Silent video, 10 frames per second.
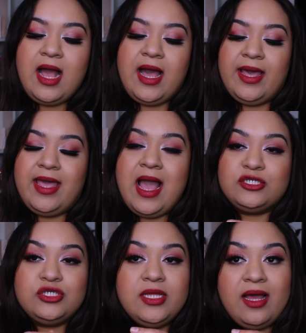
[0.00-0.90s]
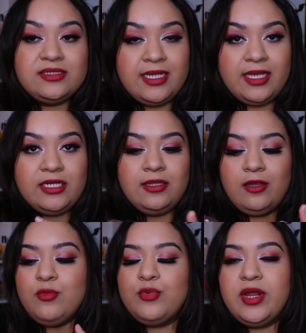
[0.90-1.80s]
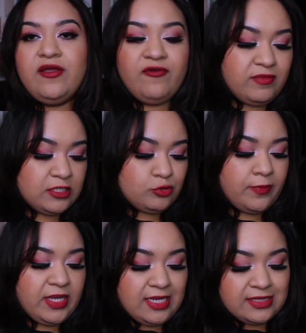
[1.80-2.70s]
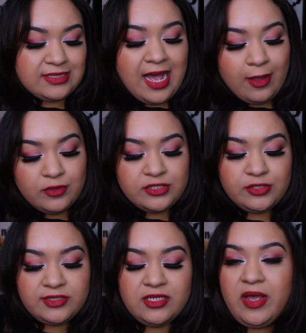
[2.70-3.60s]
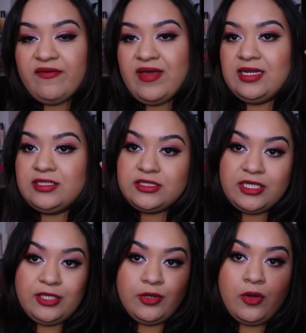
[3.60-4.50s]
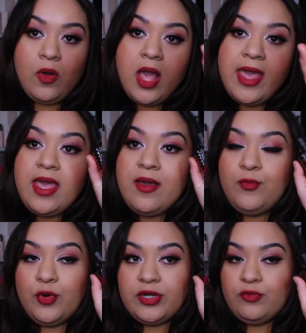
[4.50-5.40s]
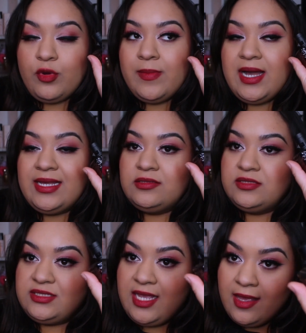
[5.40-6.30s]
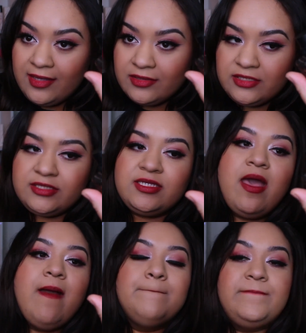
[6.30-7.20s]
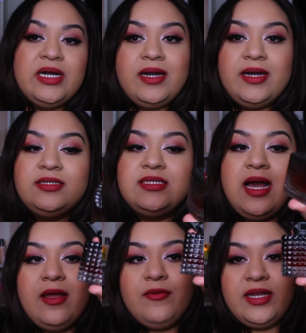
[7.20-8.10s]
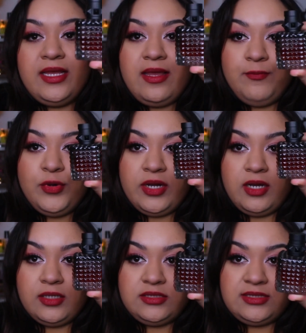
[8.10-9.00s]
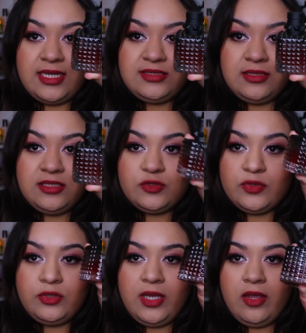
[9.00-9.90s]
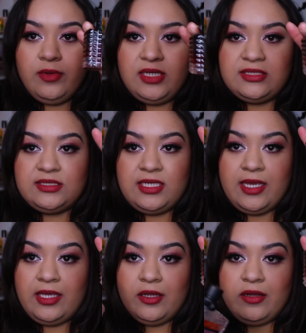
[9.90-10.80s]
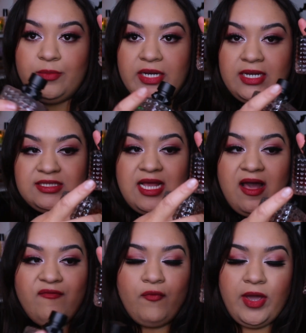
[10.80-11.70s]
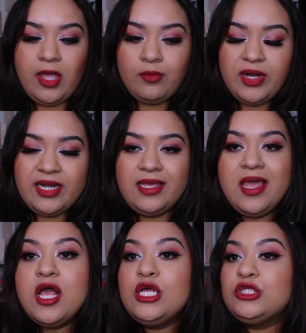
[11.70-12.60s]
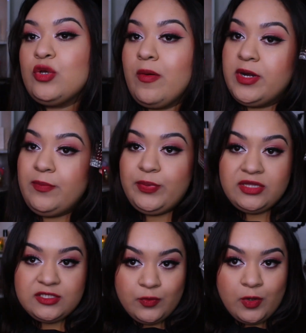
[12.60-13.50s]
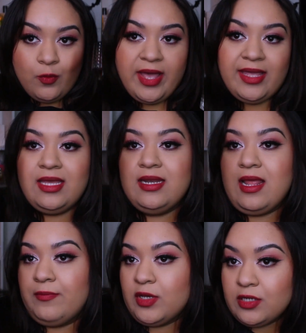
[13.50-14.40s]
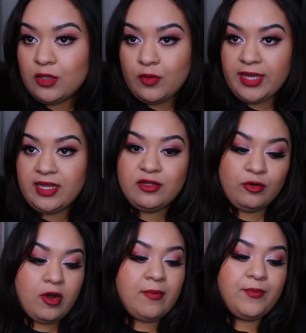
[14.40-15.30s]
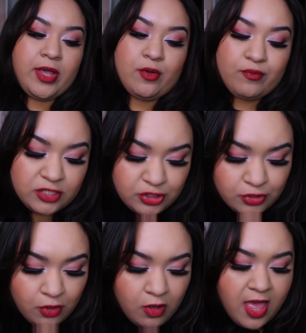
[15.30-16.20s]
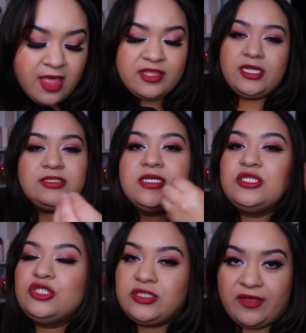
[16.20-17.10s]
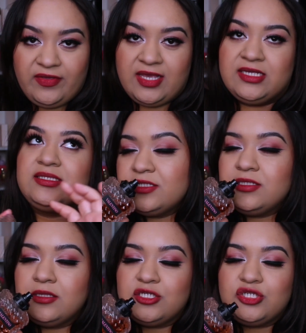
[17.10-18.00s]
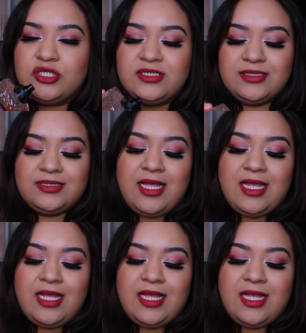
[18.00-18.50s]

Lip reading: I actually had taken a little break from this one because I was using my Valentino Born in Roma Intense, but I already put a dent in this one. You can't really see it here, but it is halfway already. So I'm gonna put this one away and I'm gonna go ahead and grab my original. It is Chef Kiss. It is delicious.